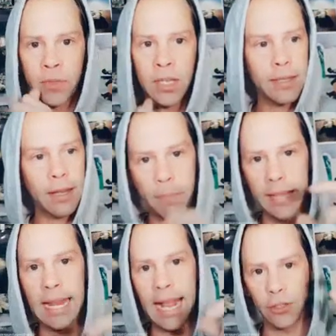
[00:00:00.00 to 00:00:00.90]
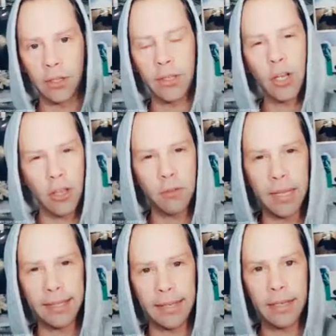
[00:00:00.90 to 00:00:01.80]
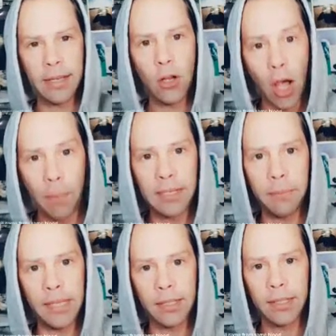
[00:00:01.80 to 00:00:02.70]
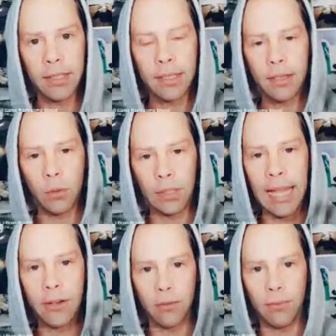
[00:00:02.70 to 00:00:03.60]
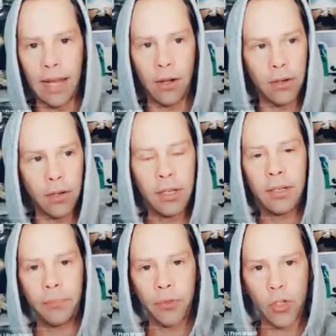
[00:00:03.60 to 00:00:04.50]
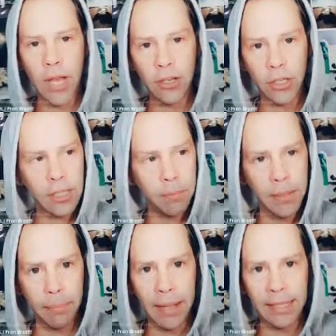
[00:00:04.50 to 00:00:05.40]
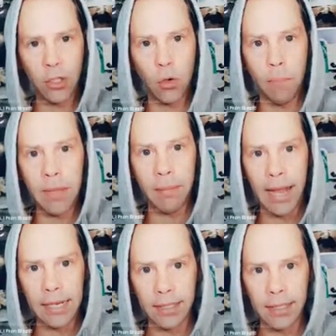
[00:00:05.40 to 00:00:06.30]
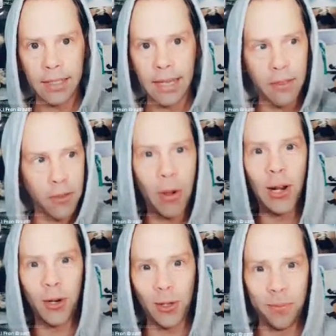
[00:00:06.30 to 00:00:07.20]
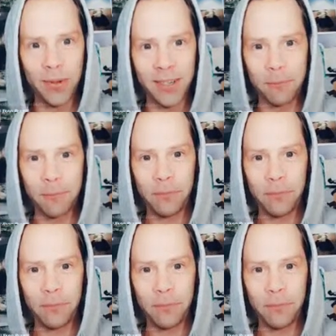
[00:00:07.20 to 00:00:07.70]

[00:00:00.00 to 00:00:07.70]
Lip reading: It's like a bee lands on, those bees carpenter bees will land on a flower, change its buzz to a B-, and then the pollen will open.